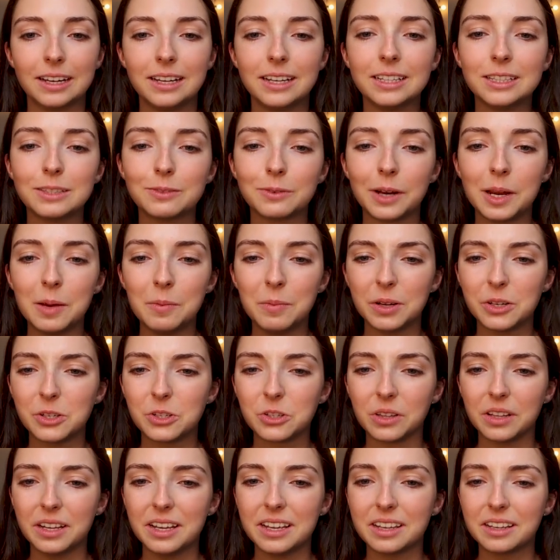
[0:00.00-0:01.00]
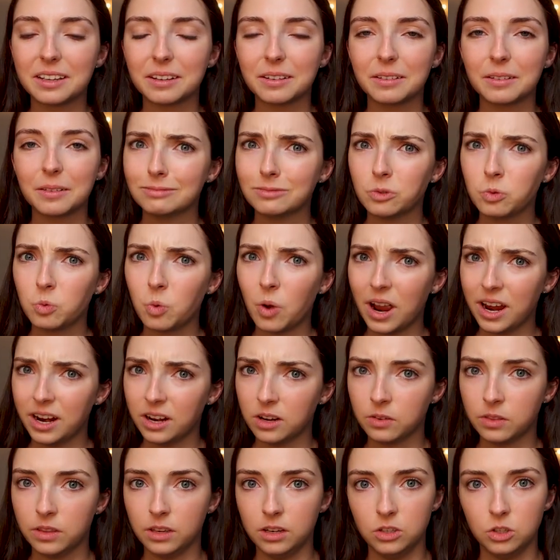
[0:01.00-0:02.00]
it's very much like, why
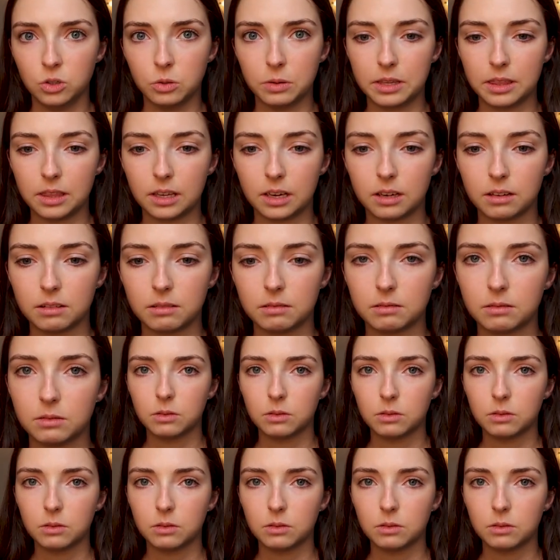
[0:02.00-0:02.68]
are they doing that?